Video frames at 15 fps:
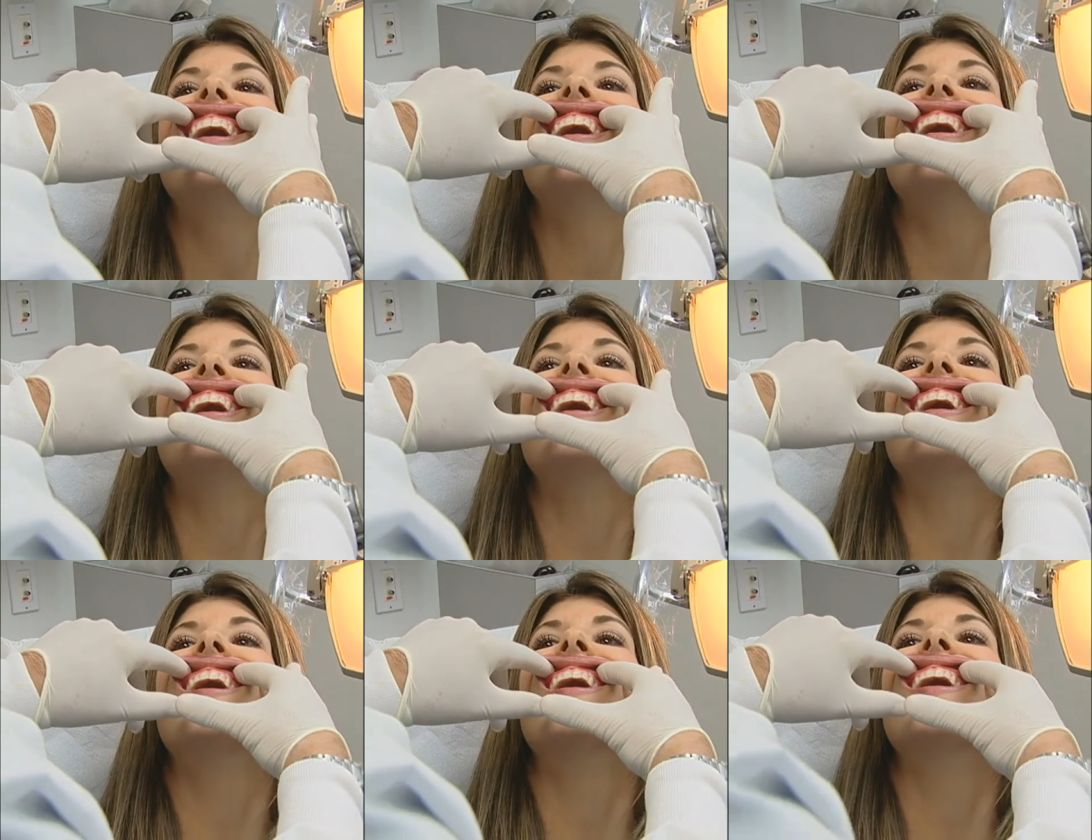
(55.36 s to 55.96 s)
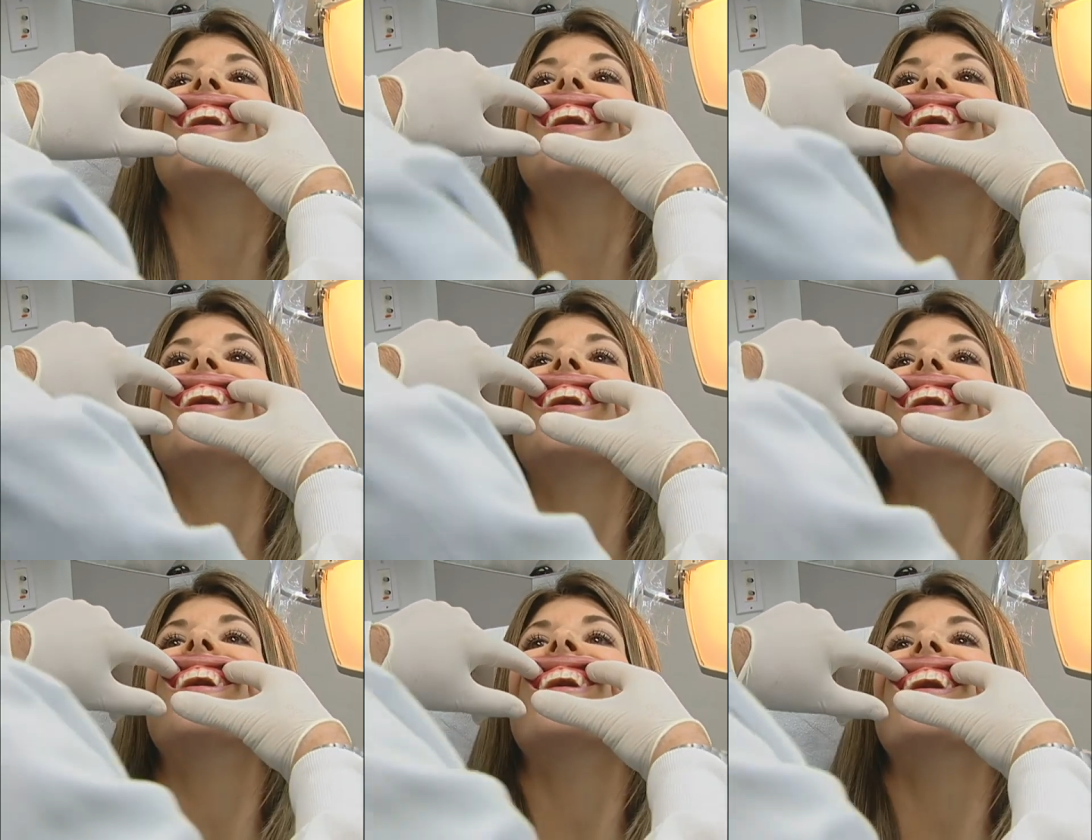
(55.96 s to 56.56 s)
expressed
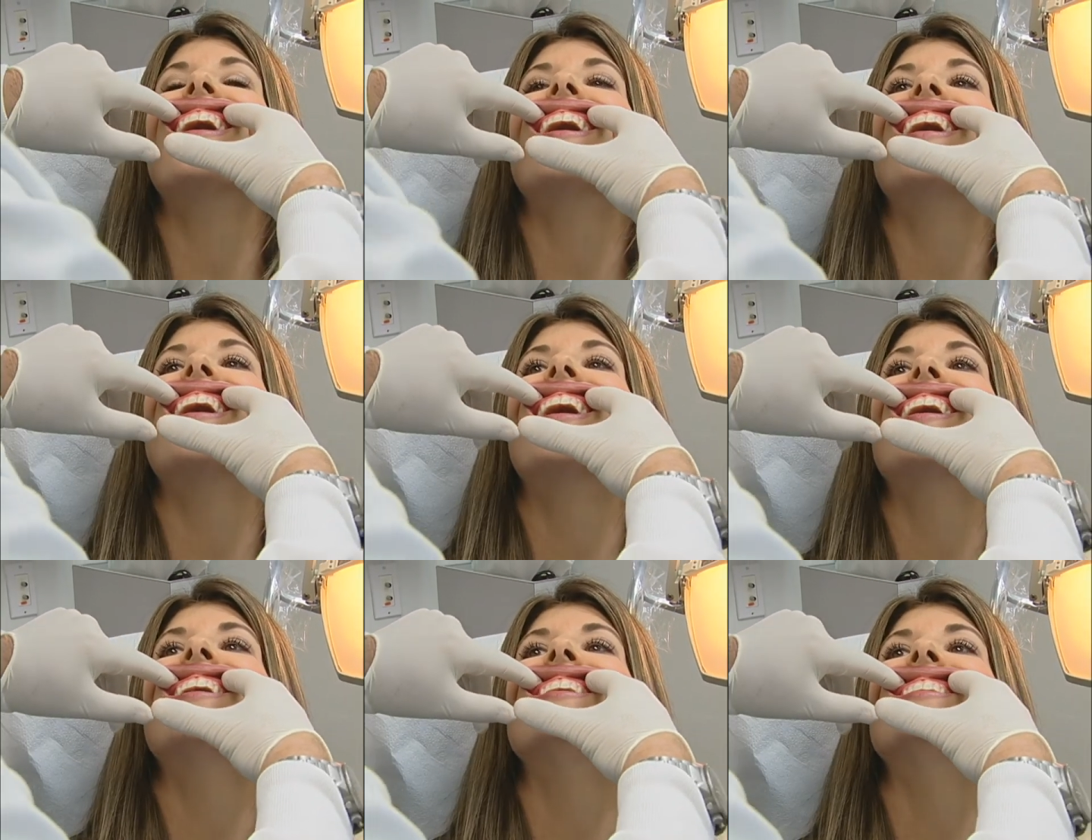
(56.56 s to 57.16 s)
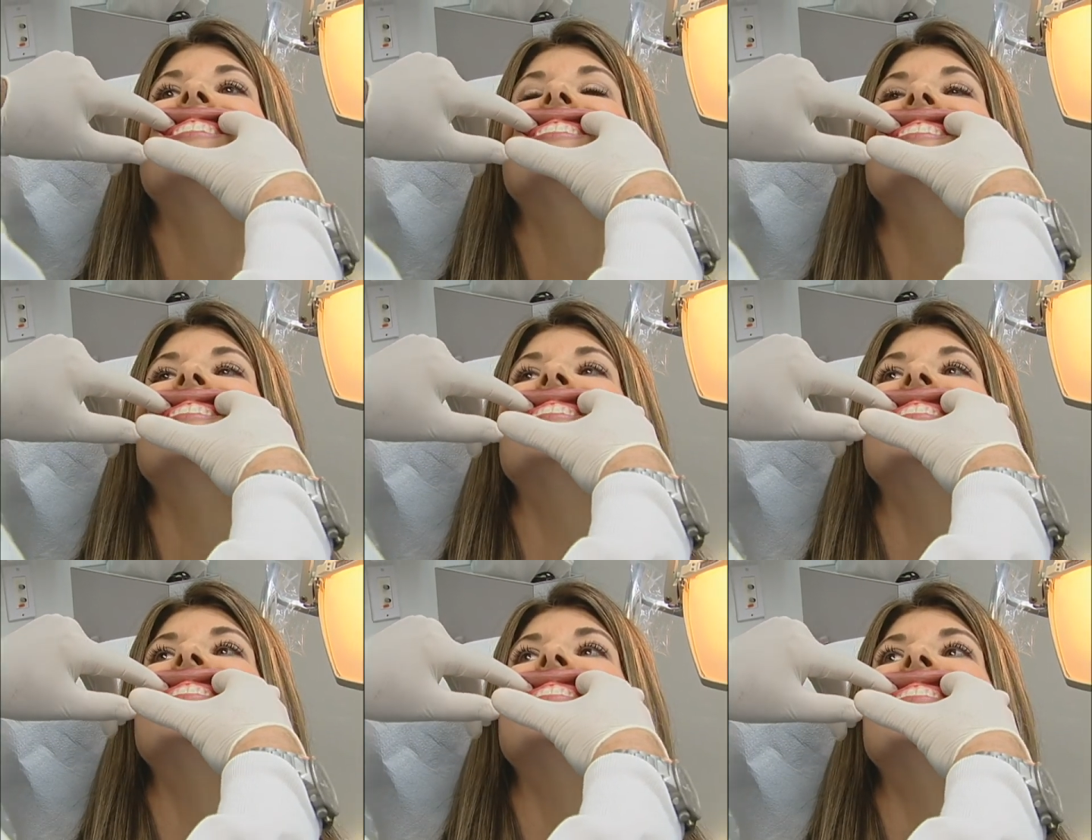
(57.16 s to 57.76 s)
interest in surgical
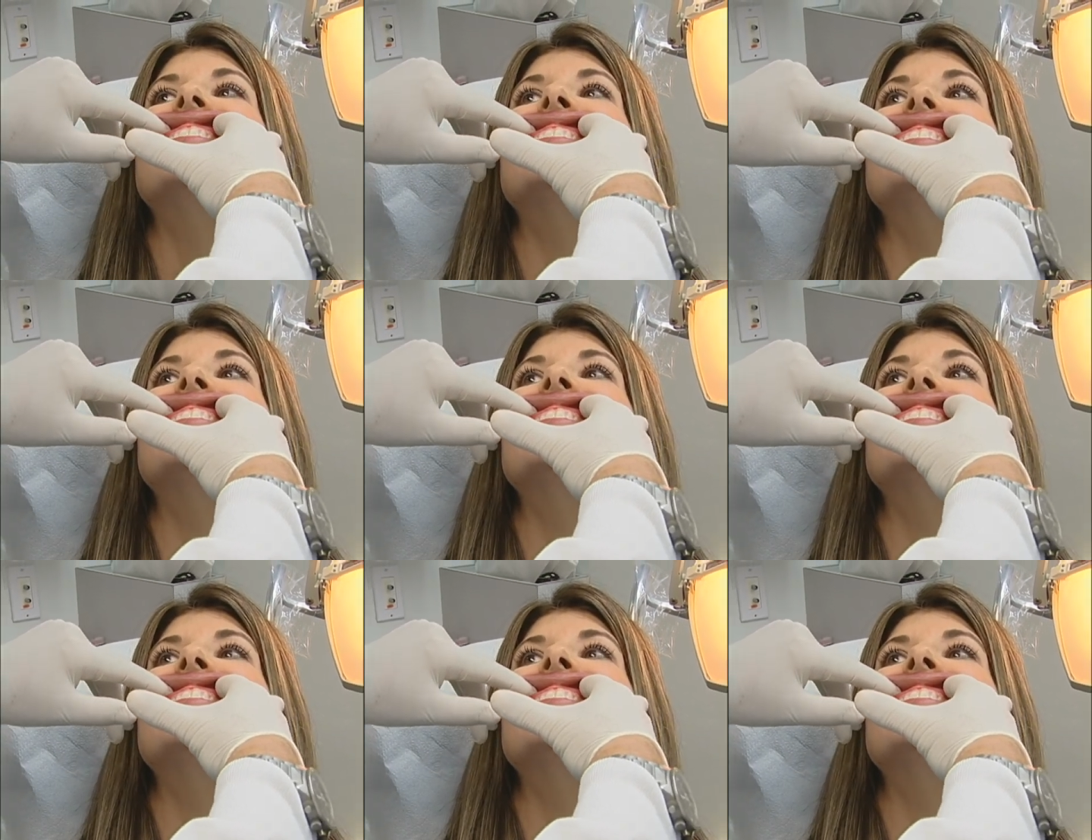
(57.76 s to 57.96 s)
alteration.